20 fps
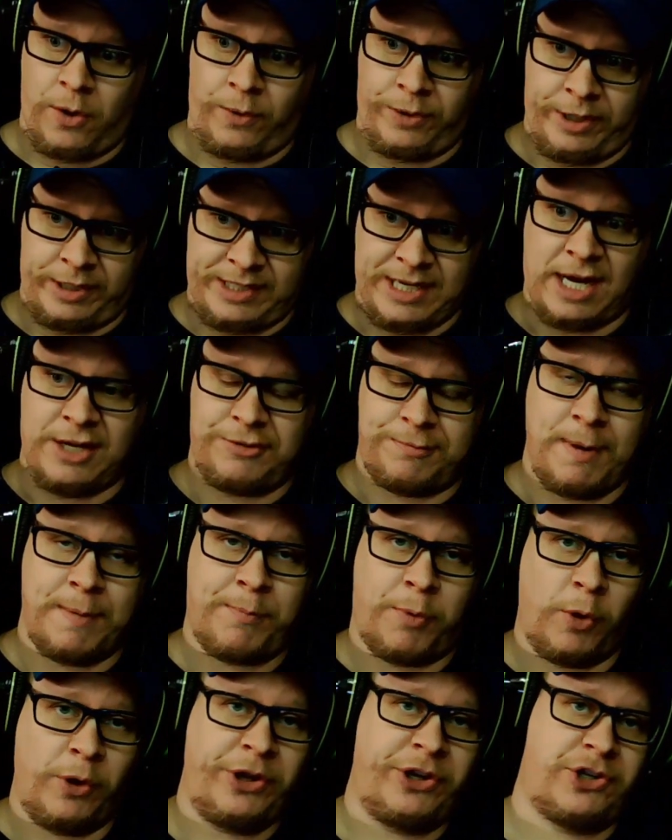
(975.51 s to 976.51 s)
the Time Spent
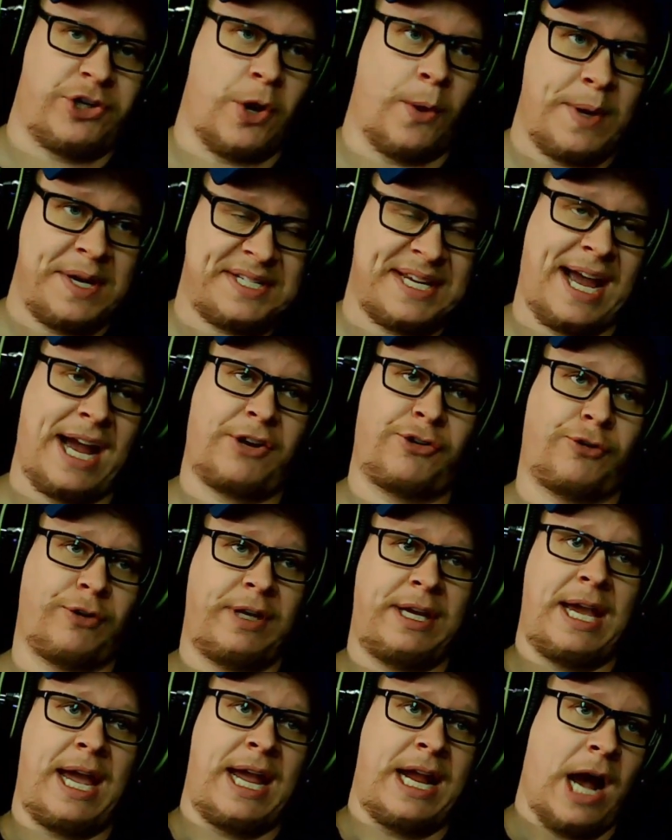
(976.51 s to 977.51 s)
Poorly show, is actually a